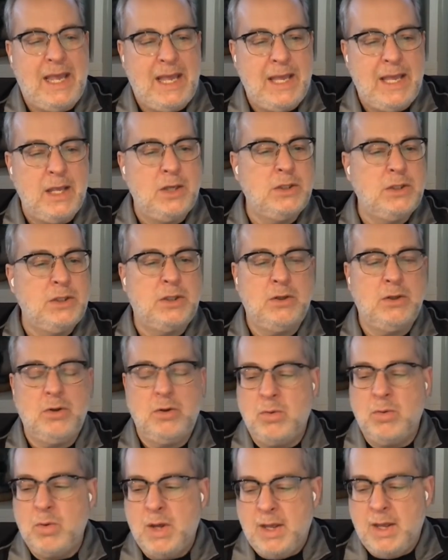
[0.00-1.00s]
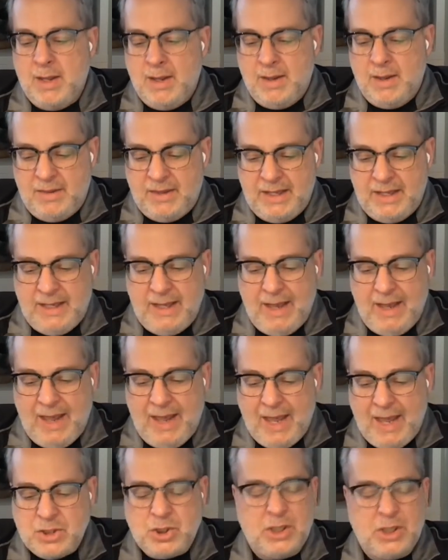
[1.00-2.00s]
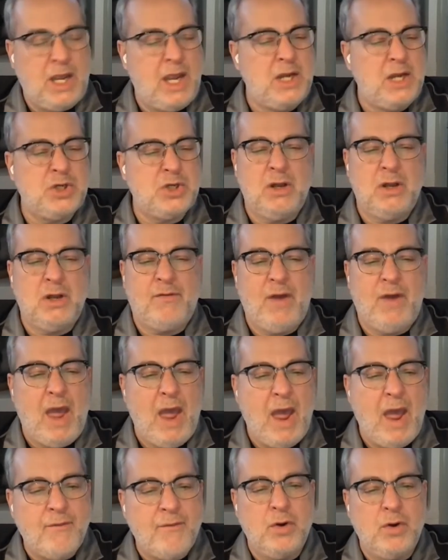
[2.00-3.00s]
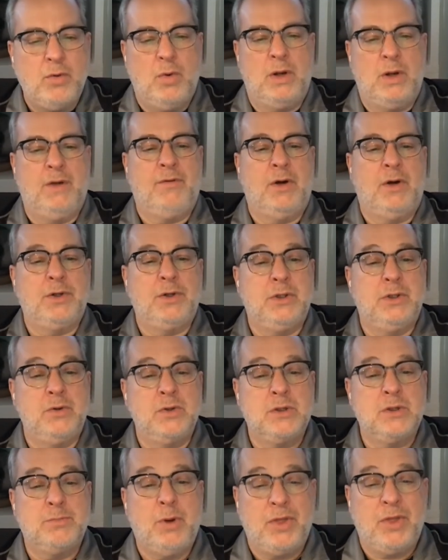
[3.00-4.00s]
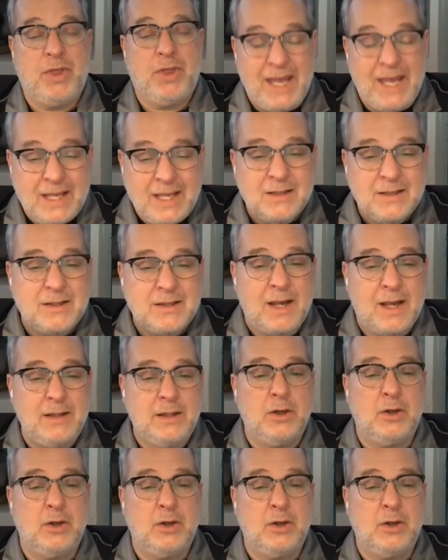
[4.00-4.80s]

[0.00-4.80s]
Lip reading: into the education of every one of our students, both inside